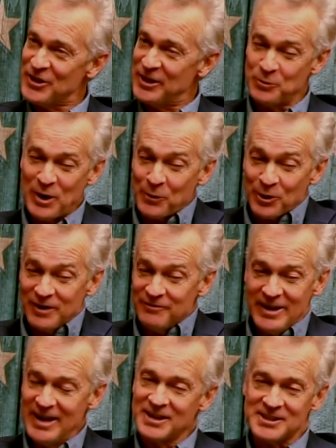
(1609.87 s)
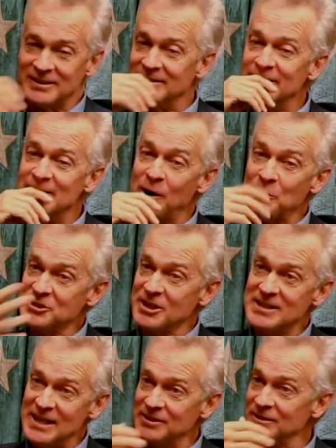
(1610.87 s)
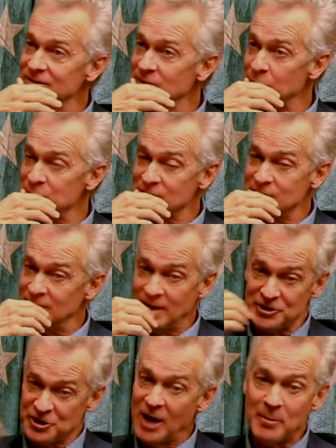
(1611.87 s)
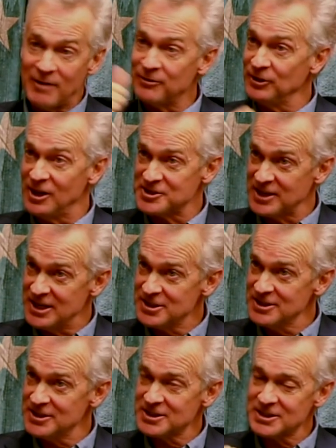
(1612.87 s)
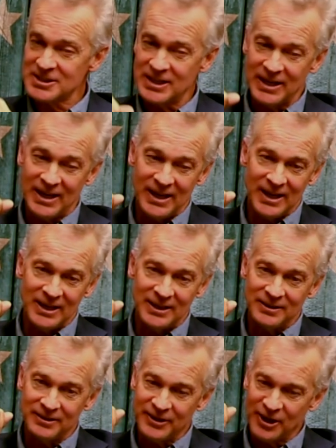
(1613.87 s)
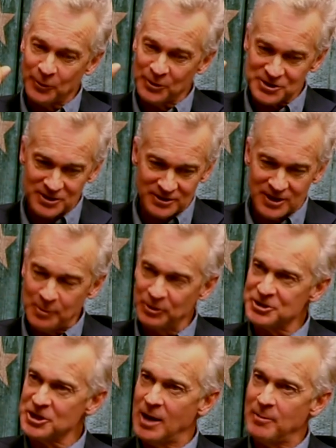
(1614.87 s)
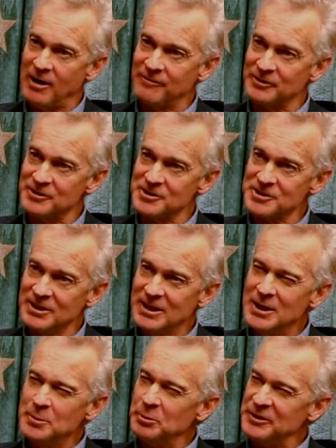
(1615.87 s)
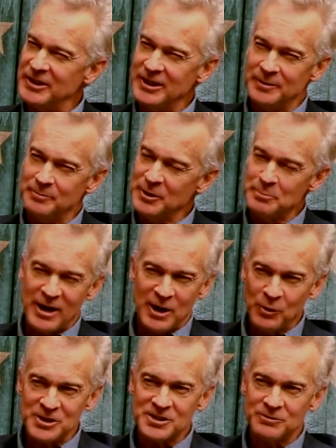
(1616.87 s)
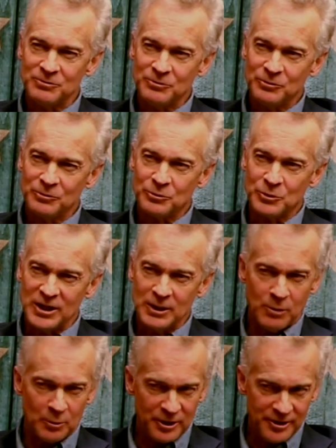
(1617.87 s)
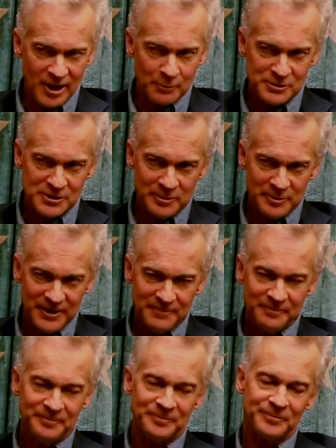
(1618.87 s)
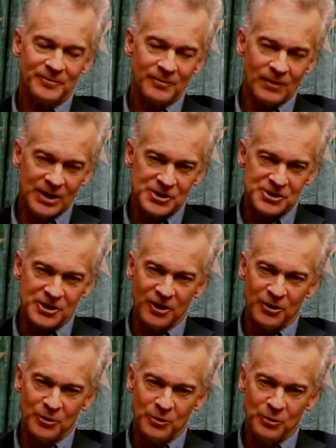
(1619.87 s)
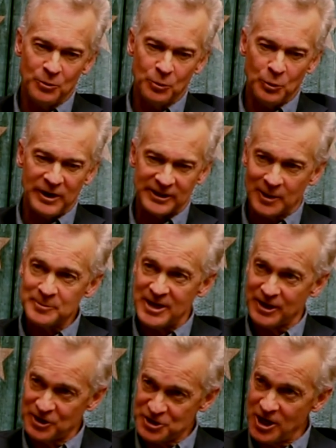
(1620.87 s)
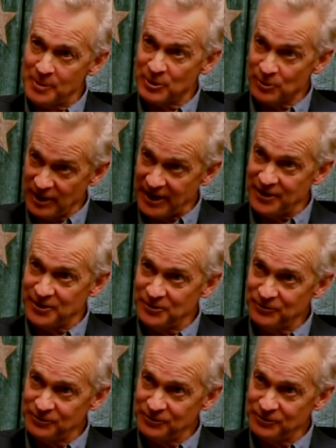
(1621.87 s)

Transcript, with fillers: then we were in Vegas, and you know, I was going to take. There was a, a, job offer in Los Angeles, and there was a couple of job offers, but the the money wasn't really what we thought it was going to be. And so we ended up taking a job in Orlando,